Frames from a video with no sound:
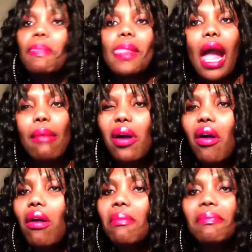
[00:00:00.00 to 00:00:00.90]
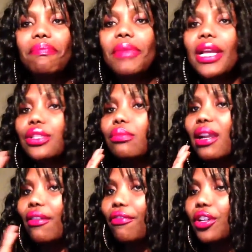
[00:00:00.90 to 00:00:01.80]
I'm home because my
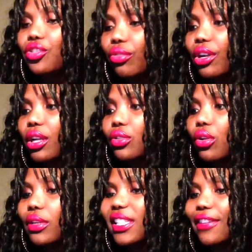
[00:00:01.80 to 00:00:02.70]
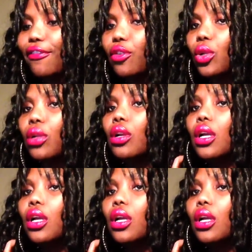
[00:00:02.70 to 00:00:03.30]
refrigerator is always full.